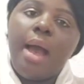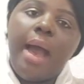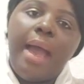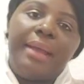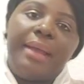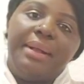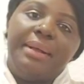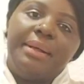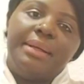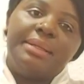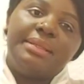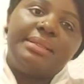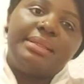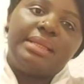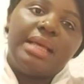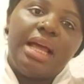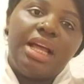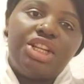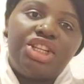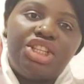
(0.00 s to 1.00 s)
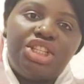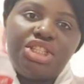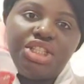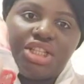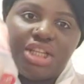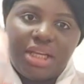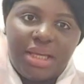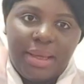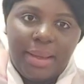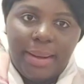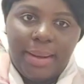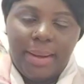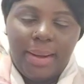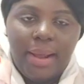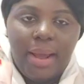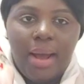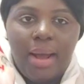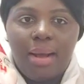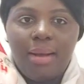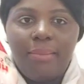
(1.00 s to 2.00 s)
i got chicken
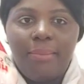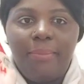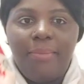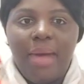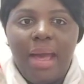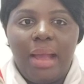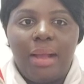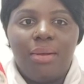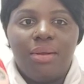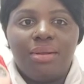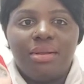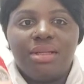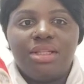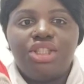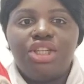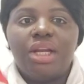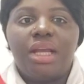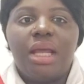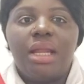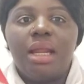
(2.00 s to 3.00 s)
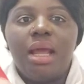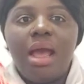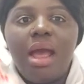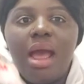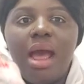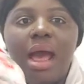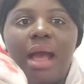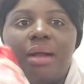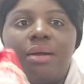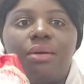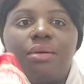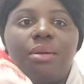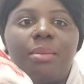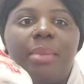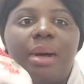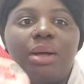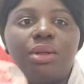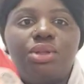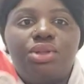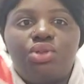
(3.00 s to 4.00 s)
yeah i got the chicken i got
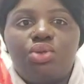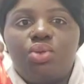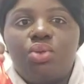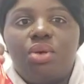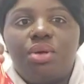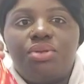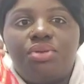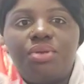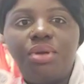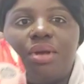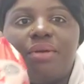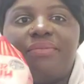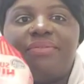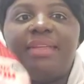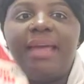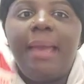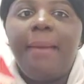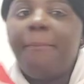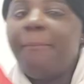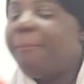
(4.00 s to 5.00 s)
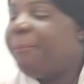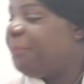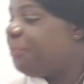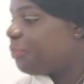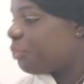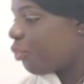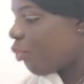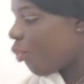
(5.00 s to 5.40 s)
about two or three of them